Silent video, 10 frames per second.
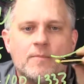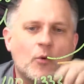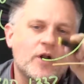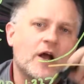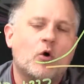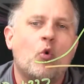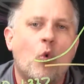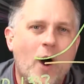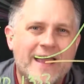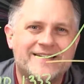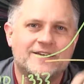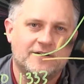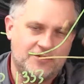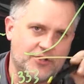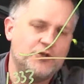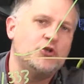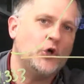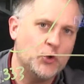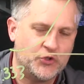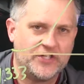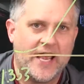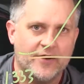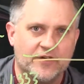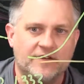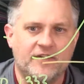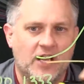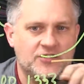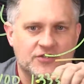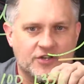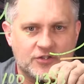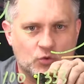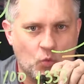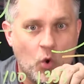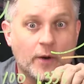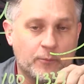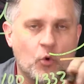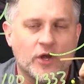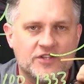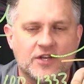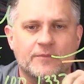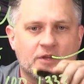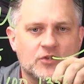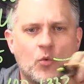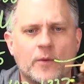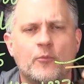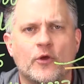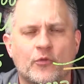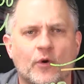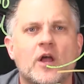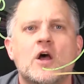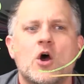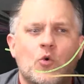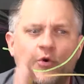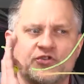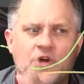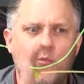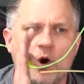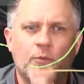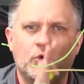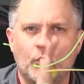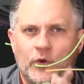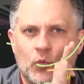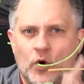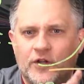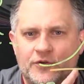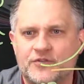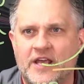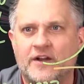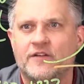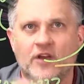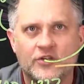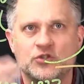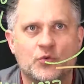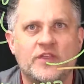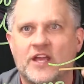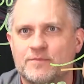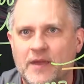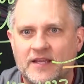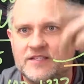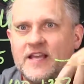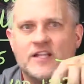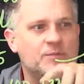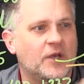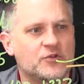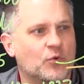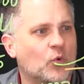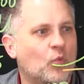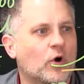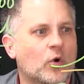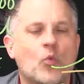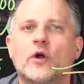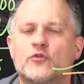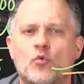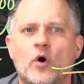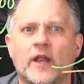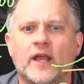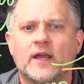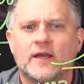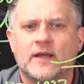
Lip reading: but we're not quite to 2 standard deviations because it's 1 point something. So 1.3. We're somewhere between 1 and 2 standard deviations, which yes, makes sense because we're at 120.